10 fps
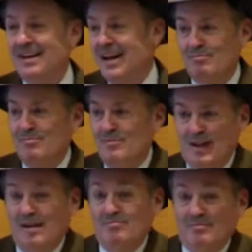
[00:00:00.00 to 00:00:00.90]

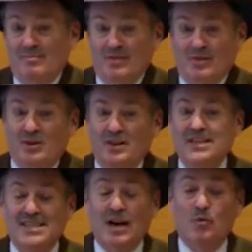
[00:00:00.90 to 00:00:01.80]
the whole thing
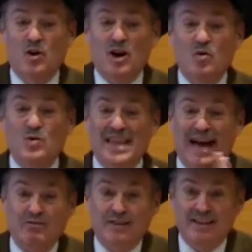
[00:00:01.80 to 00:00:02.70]
has got to work
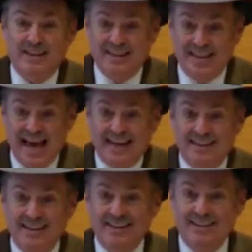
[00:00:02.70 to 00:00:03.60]
without
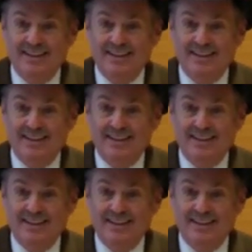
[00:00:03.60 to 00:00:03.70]
that.